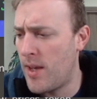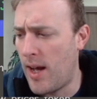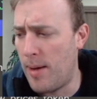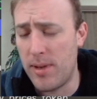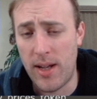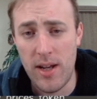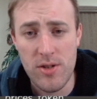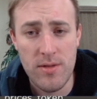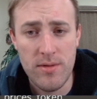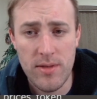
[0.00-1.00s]

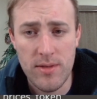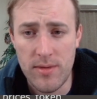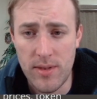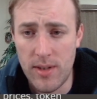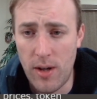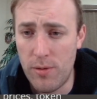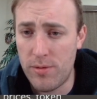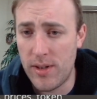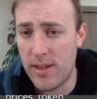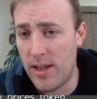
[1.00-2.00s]
application,
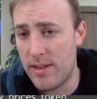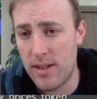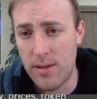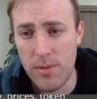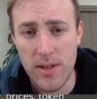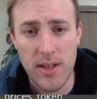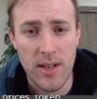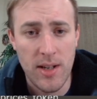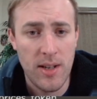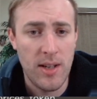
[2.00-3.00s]
hopefully that
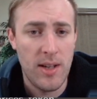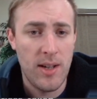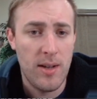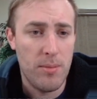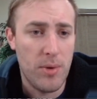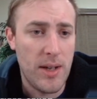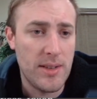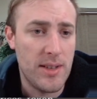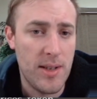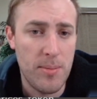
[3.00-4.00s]
really
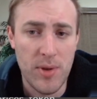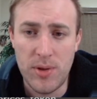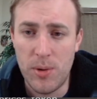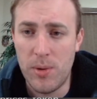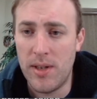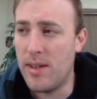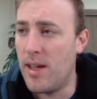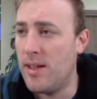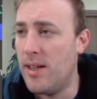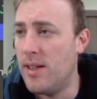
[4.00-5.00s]
brings them the tooling
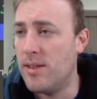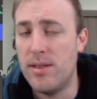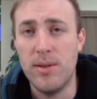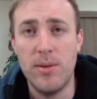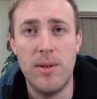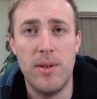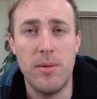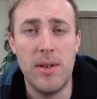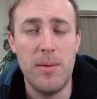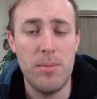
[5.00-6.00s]
they need to
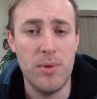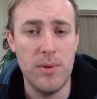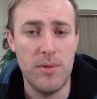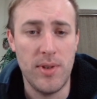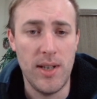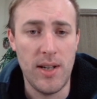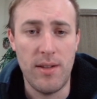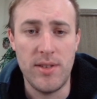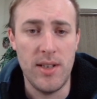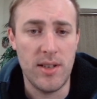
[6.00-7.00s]
really improve the
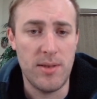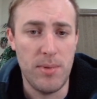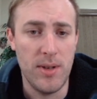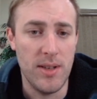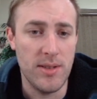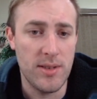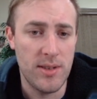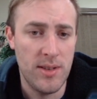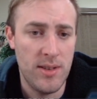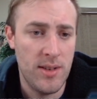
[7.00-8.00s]
NFT
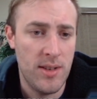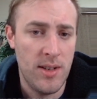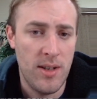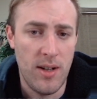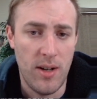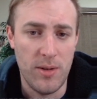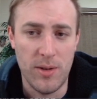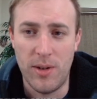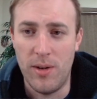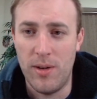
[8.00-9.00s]
experience on
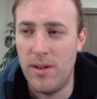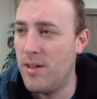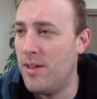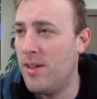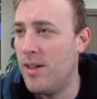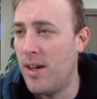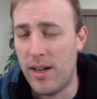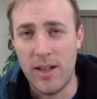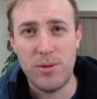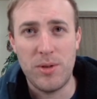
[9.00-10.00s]
Ergo.
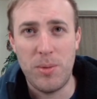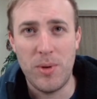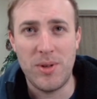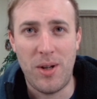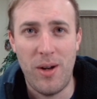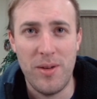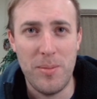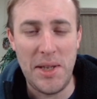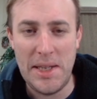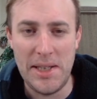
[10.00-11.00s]
I guess we're supposed to call
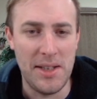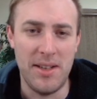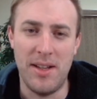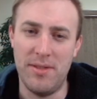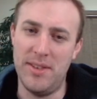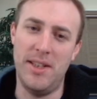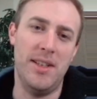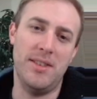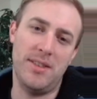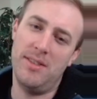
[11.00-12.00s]
them
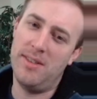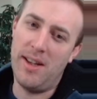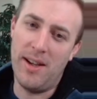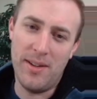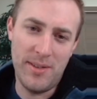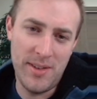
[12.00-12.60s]
ENFTs now.